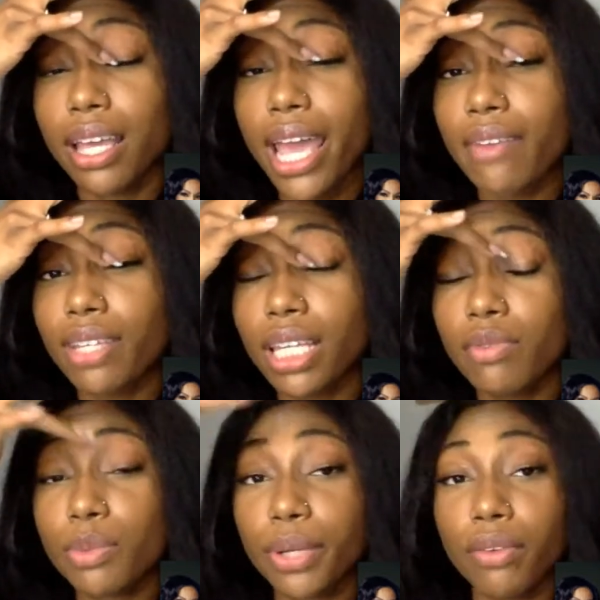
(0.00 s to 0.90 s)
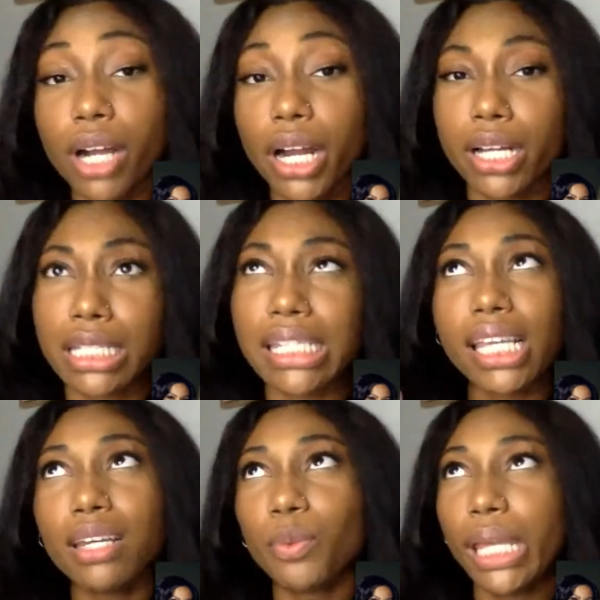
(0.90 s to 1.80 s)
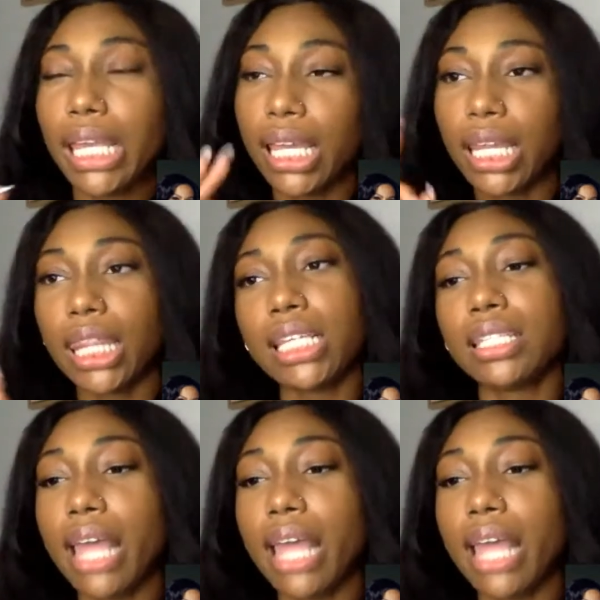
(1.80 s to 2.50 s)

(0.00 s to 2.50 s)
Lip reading: Everything was pre-rehearsed. Then when this,